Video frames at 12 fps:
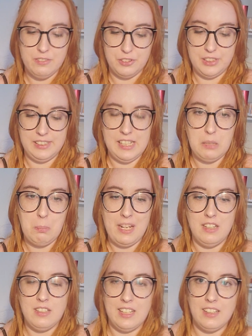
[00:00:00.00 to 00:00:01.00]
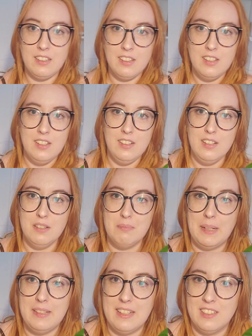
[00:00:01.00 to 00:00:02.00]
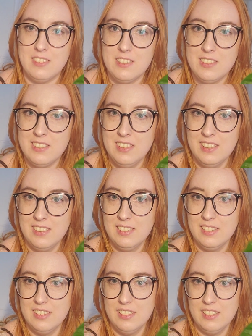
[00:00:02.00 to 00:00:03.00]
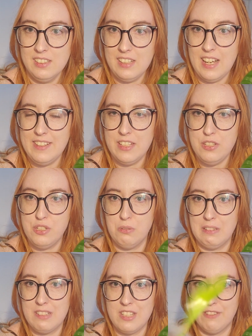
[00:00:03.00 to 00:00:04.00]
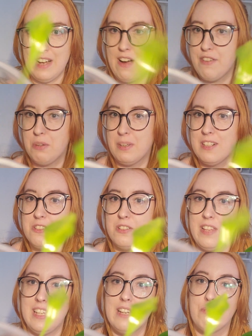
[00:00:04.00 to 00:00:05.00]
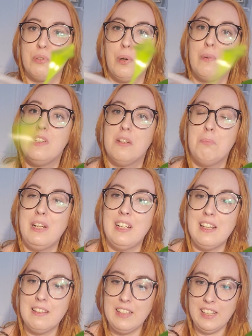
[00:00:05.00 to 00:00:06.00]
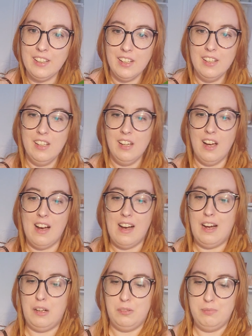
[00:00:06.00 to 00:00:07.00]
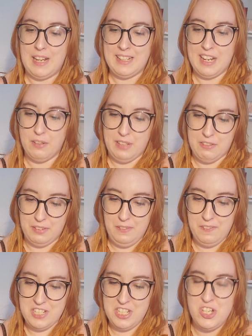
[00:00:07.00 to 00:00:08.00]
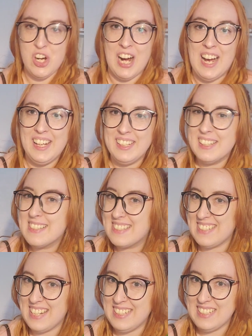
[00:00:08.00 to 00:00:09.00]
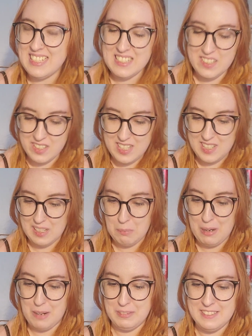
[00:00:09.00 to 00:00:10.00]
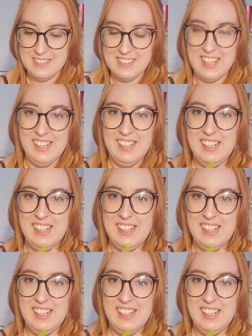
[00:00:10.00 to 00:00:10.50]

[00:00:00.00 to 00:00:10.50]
for like painting my nails and then doing stuff afterwards, so they get ruined immediately. I can't wait for them to dry. It's the ADHD, I promise.